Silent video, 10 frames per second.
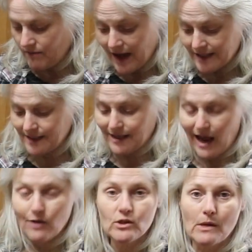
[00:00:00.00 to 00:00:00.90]
That's
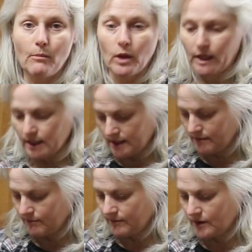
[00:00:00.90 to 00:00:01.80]
how simple it
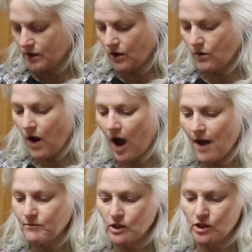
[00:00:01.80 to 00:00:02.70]
is. So
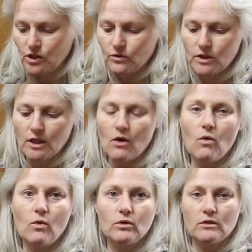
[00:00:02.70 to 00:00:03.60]
I'm just using
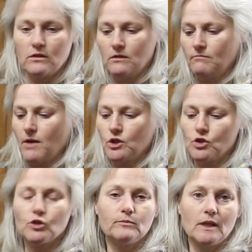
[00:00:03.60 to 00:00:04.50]
old
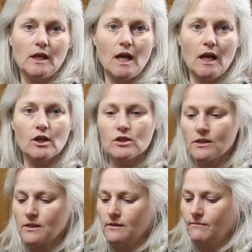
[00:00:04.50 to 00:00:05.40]
mushroom
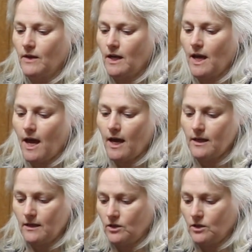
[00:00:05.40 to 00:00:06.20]
containers that I had.